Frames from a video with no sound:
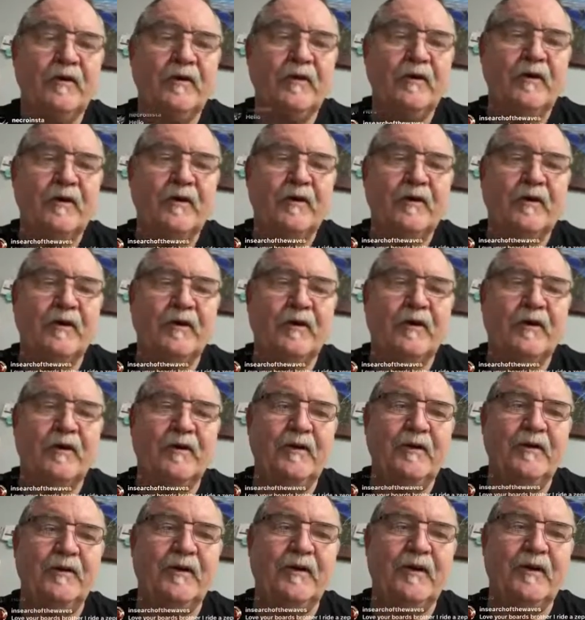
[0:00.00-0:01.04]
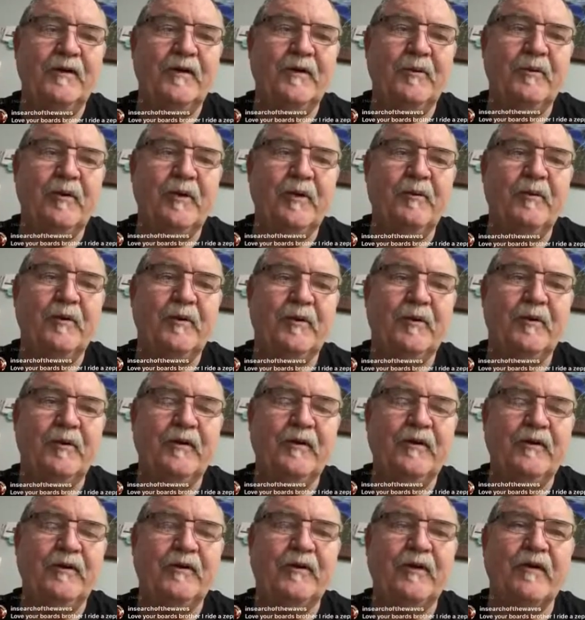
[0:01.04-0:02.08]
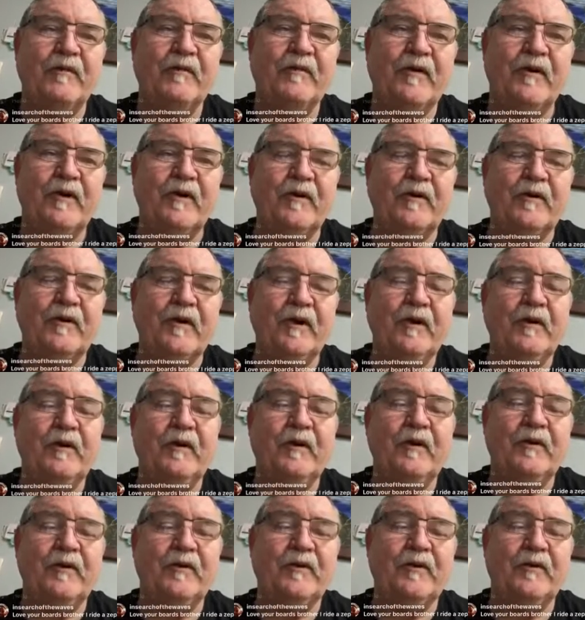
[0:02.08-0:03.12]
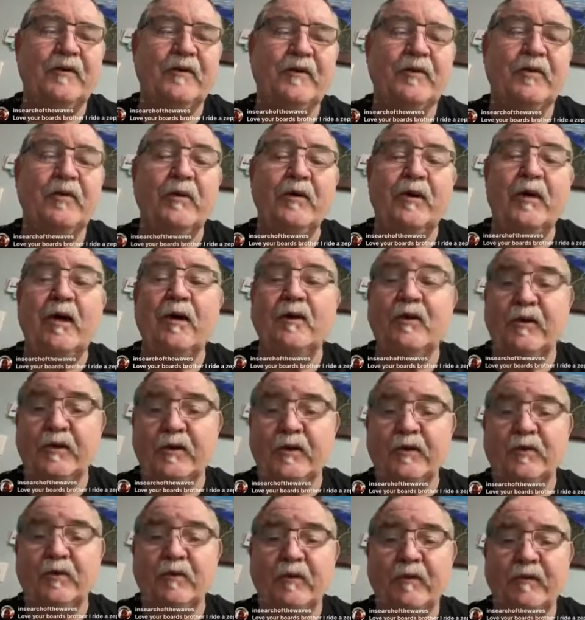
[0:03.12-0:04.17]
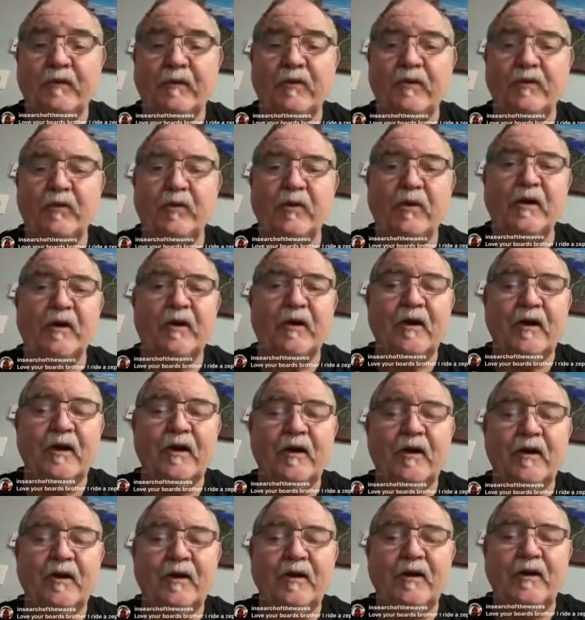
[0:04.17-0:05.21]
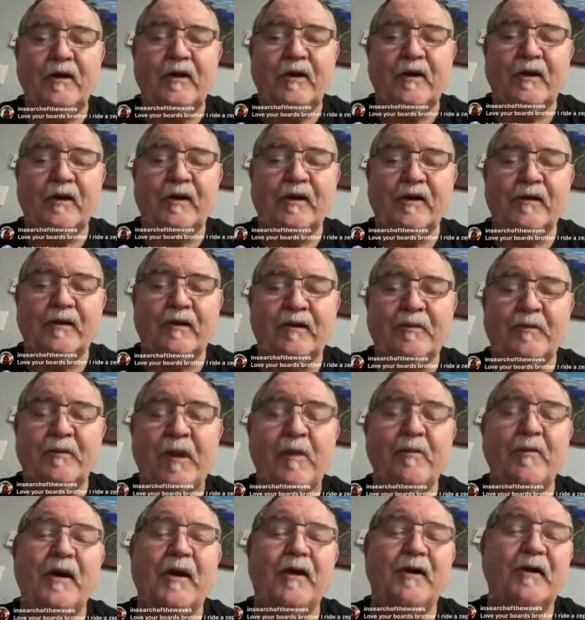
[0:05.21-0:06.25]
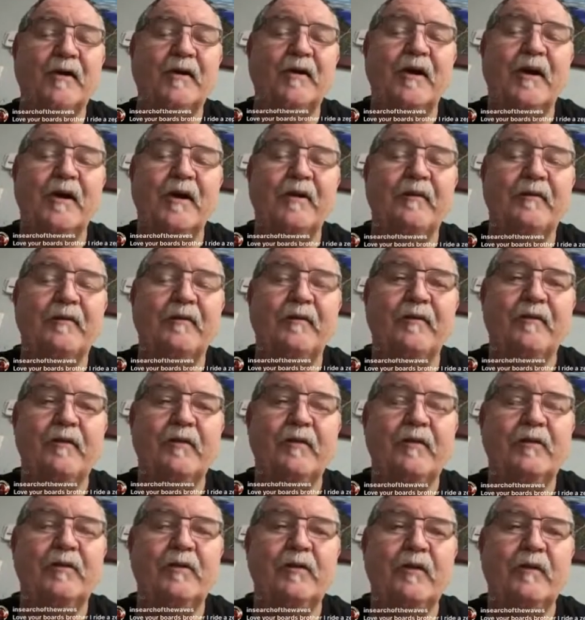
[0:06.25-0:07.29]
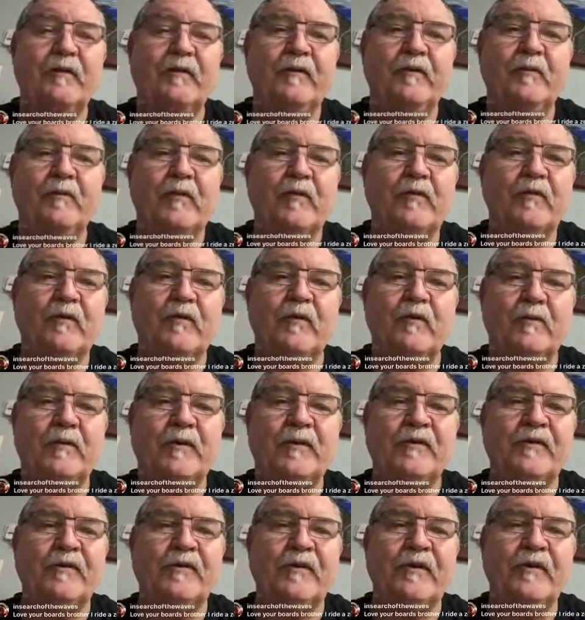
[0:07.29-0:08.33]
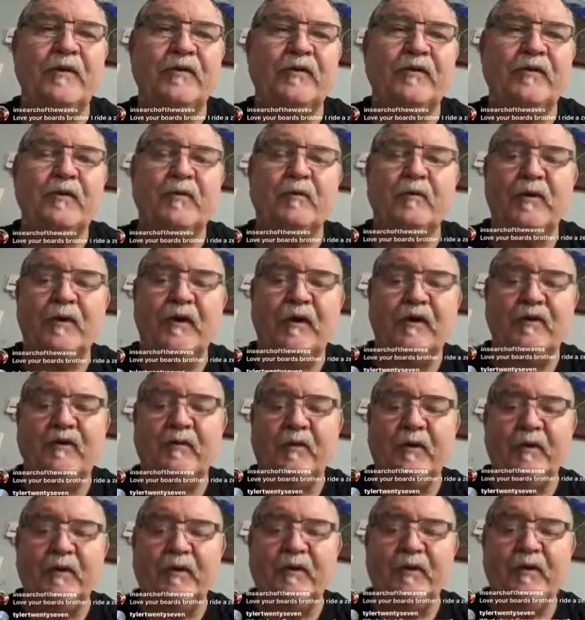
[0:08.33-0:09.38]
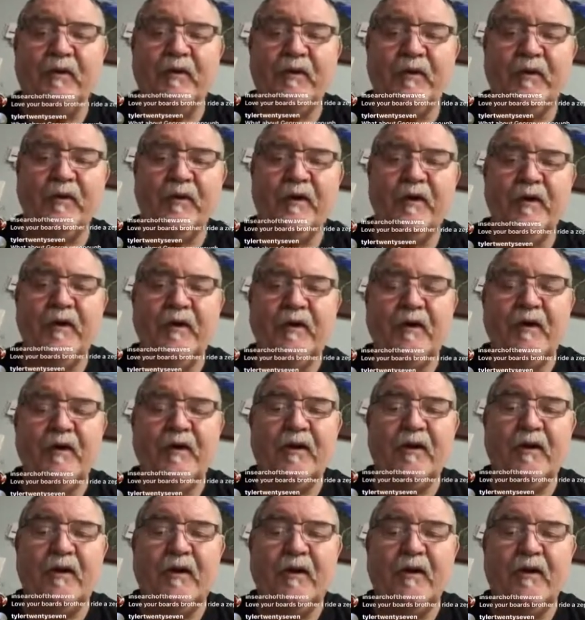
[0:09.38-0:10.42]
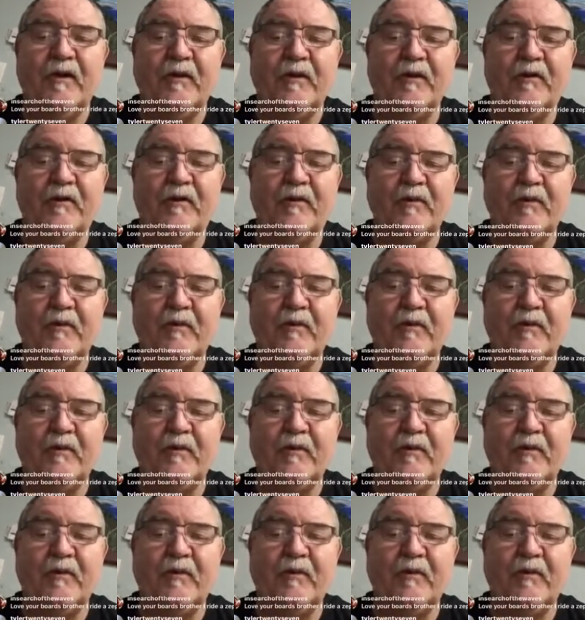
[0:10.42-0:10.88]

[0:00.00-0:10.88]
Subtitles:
early 2000s, and I think people are rediscovering how how good the twin fins work. And in my mind, a lot of the twin fin performance is fin